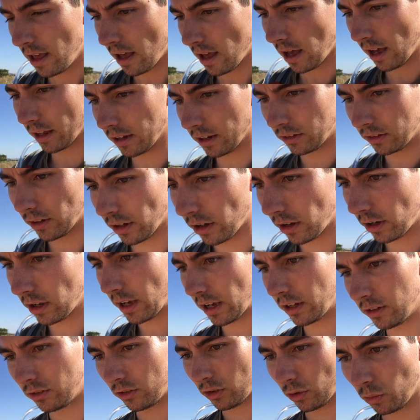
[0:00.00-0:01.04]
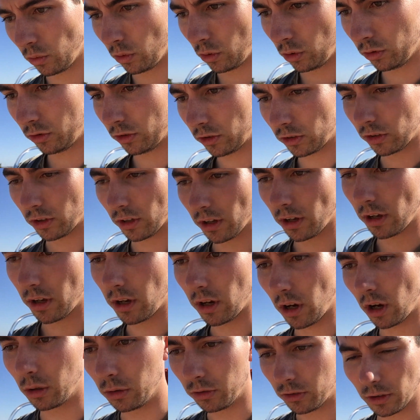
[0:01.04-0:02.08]
and head towards
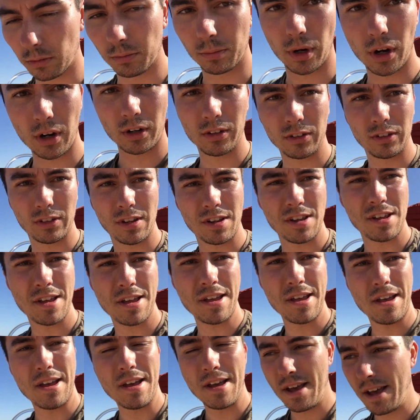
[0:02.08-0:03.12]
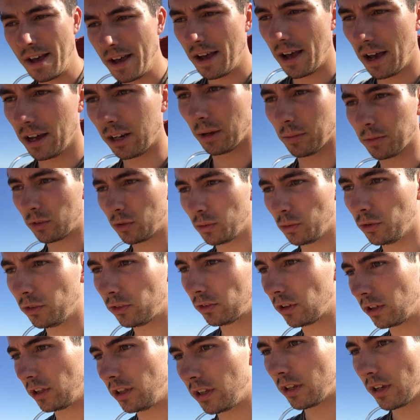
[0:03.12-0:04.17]
Alton Barnes and up towards
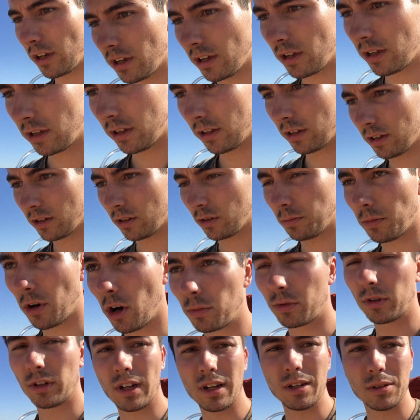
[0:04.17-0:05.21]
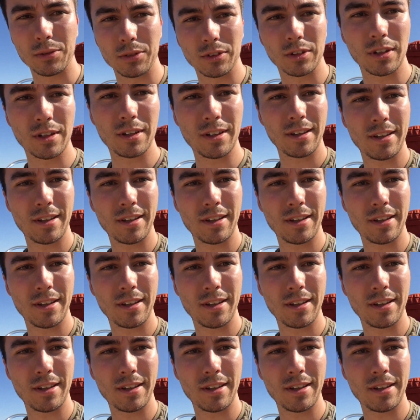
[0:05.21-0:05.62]
the Marlborough Downs.